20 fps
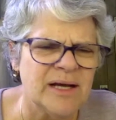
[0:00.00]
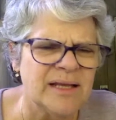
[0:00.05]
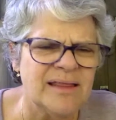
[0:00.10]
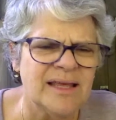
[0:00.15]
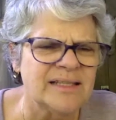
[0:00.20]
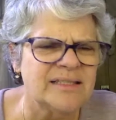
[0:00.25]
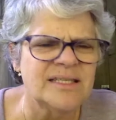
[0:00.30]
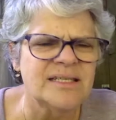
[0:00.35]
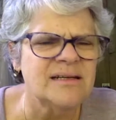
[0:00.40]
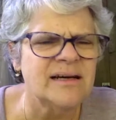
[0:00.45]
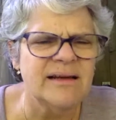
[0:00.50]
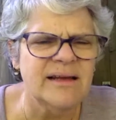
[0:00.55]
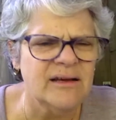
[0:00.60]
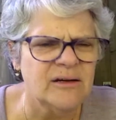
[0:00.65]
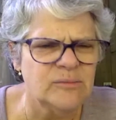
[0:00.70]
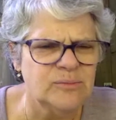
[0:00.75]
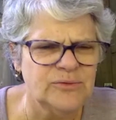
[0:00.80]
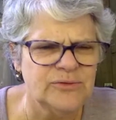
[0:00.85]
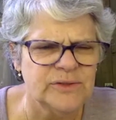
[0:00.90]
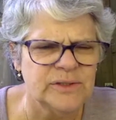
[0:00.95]
that's not
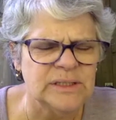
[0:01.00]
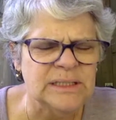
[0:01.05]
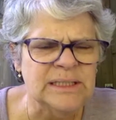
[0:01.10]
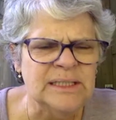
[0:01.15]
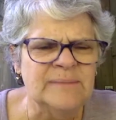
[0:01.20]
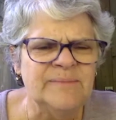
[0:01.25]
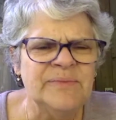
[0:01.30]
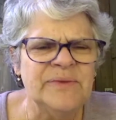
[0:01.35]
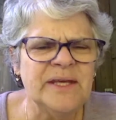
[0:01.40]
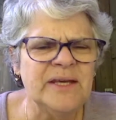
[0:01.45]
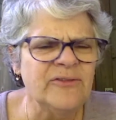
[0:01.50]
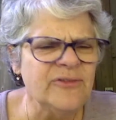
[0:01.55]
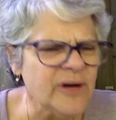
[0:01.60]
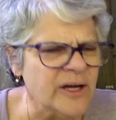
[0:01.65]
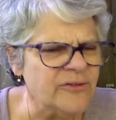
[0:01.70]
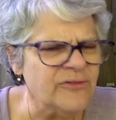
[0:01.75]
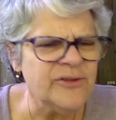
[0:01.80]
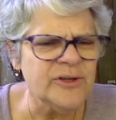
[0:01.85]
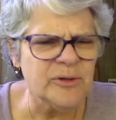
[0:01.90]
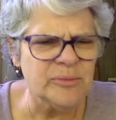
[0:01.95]
helpful. If
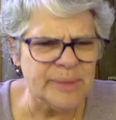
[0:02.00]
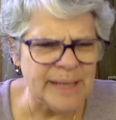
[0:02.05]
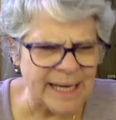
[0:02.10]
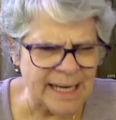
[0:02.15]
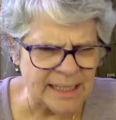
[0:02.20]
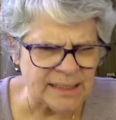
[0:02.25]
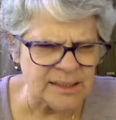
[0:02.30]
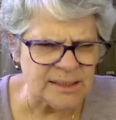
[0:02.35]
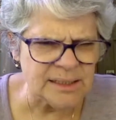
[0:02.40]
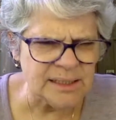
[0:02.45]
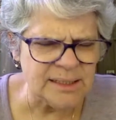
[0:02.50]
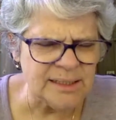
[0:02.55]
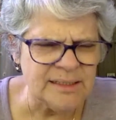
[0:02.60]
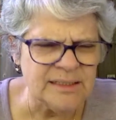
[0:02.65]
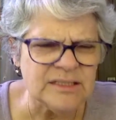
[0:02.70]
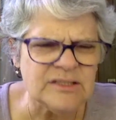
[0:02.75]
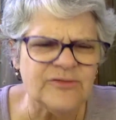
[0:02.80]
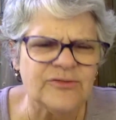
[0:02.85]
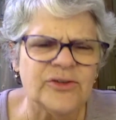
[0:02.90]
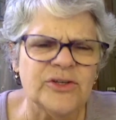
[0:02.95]
I feel badly,
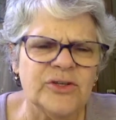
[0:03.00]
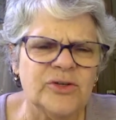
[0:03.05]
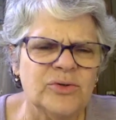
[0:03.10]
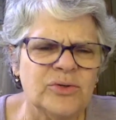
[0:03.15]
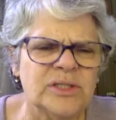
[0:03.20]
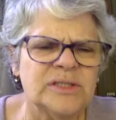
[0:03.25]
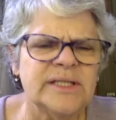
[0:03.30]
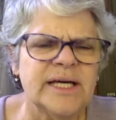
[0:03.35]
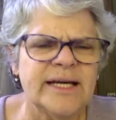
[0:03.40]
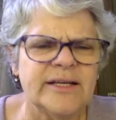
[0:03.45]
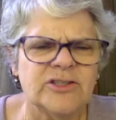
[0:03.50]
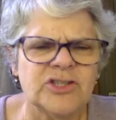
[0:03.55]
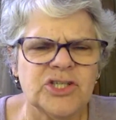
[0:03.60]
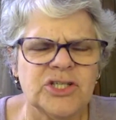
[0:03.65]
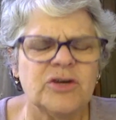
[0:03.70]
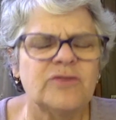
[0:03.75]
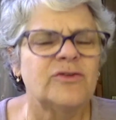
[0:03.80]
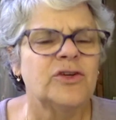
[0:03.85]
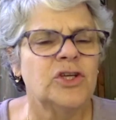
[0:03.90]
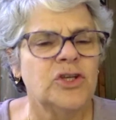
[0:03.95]
for you to
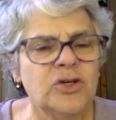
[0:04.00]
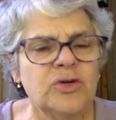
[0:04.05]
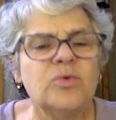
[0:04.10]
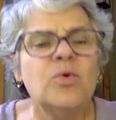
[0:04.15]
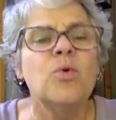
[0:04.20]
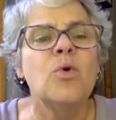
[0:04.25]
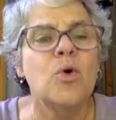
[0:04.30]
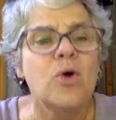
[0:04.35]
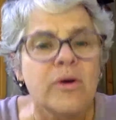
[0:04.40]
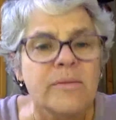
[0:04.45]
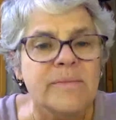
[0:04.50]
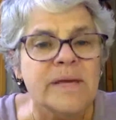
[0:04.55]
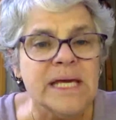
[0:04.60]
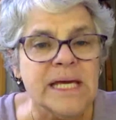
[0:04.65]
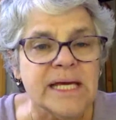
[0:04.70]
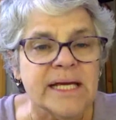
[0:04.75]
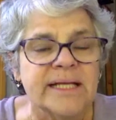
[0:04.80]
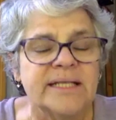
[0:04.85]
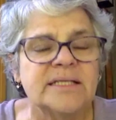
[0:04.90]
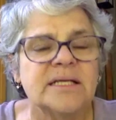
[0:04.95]
you or
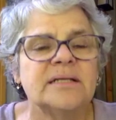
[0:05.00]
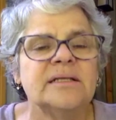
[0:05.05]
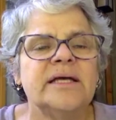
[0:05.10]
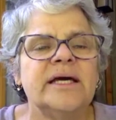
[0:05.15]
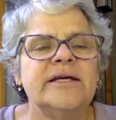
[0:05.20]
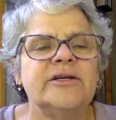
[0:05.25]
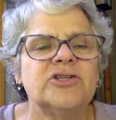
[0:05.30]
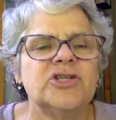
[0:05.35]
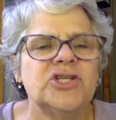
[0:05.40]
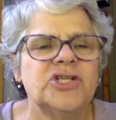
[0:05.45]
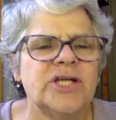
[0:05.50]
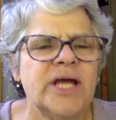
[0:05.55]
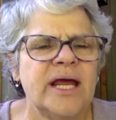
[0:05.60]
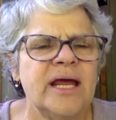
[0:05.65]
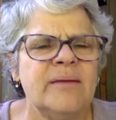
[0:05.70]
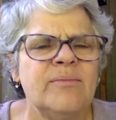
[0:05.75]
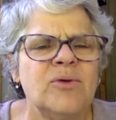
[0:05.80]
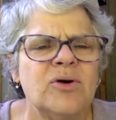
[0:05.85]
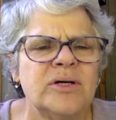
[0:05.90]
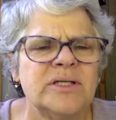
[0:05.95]
me to layer
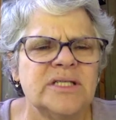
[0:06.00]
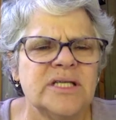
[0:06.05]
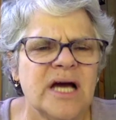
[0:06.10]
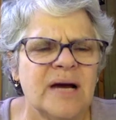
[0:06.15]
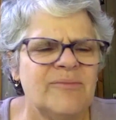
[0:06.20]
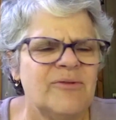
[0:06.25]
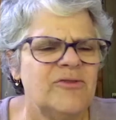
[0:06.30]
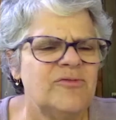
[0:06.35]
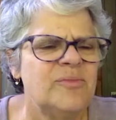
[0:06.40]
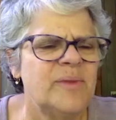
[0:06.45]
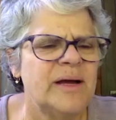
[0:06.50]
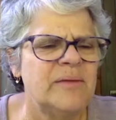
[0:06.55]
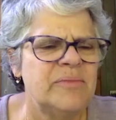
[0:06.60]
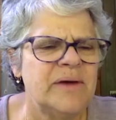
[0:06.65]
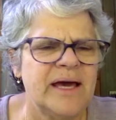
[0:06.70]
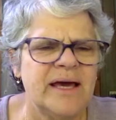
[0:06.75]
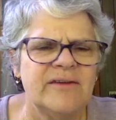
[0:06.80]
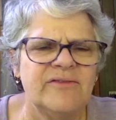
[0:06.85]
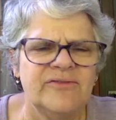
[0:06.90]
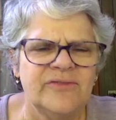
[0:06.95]
shame on top of my
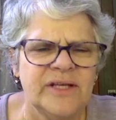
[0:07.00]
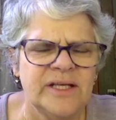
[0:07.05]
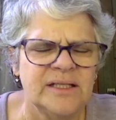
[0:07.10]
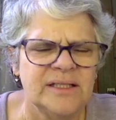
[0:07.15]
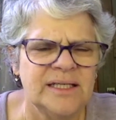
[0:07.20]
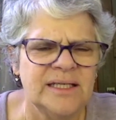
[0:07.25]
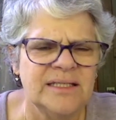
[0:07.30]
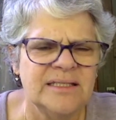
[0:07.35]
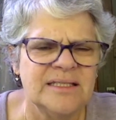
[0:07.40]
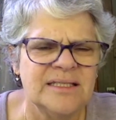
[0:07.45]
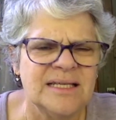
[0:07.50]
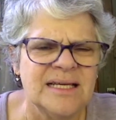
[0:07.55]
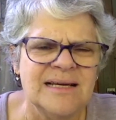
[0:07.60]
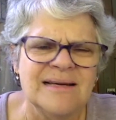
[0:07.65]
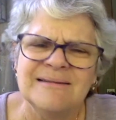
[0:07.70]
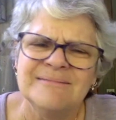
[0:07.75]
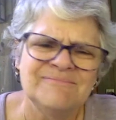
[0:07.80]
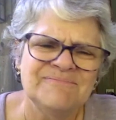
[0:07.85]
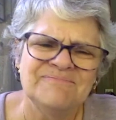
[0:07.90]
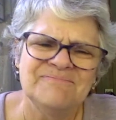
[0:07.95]
bad feelings
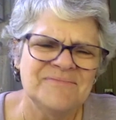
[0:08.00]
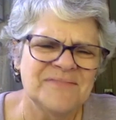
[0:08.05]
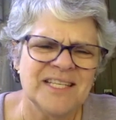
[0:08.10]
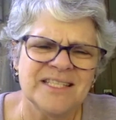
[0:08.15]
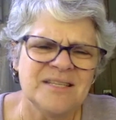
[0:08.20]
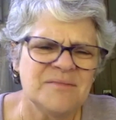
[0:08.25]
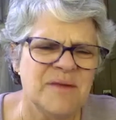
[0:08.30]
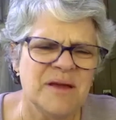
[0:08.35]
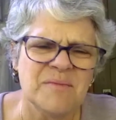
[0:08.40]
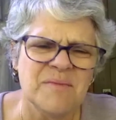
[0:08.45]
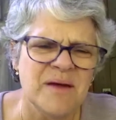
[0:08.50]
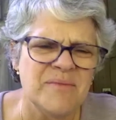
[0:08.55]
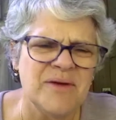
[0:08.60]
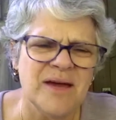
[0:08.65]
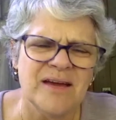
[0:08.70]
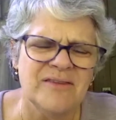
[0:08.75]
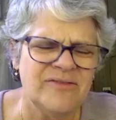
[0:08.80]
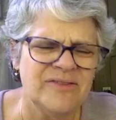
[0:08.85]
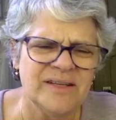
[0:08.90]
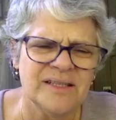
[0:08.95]
doesn't make my
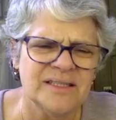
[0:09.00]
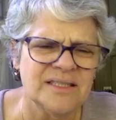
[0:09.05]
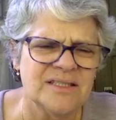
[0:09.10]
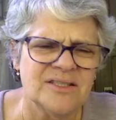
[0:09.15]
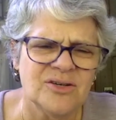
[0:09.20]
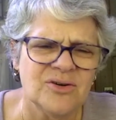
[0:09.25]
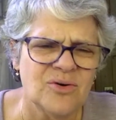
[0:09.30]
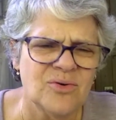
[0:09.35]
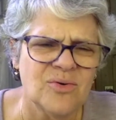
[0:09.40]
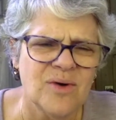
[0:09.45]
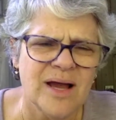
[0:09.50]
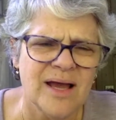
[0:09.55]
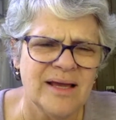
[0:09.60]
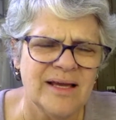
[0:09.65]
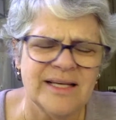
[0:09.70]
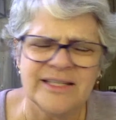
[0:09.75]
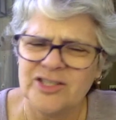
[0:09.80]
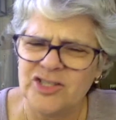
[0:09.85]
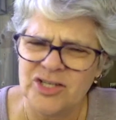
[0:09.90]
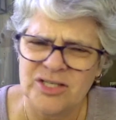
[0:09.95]
bad feelings go away.
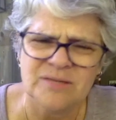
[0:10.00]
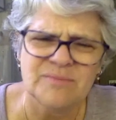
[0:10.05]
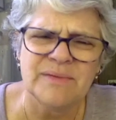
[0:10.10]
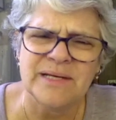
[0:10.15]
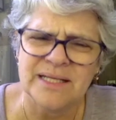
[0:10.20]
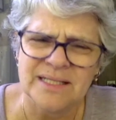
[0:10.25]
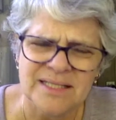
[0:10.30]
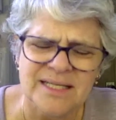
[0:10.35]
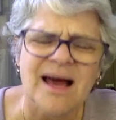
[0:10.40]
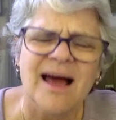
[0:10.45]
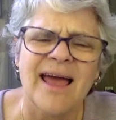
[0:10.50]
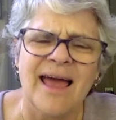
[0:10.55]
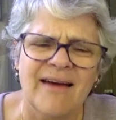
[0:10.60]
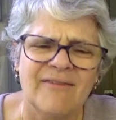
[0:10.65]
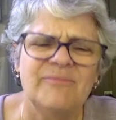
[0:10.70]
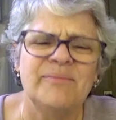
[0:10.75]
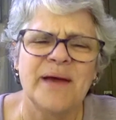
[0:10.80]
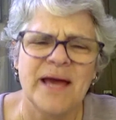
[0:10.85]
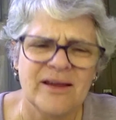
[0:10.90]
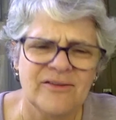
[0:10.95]
It just means I
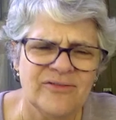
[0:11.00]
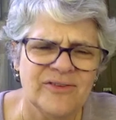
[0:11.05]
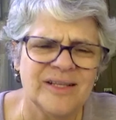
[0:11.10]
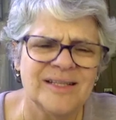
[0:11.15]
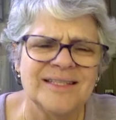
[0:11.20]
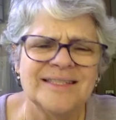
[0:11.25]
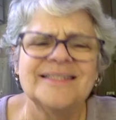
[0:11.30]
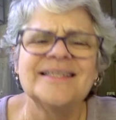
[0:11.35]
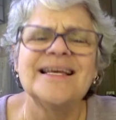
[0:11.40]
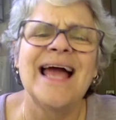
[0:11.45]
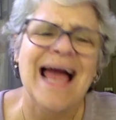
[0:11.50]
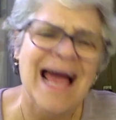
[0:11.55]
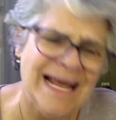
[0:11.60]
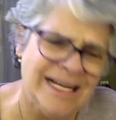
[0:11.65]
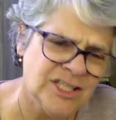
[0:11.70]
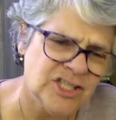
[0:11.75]
have bad feelings and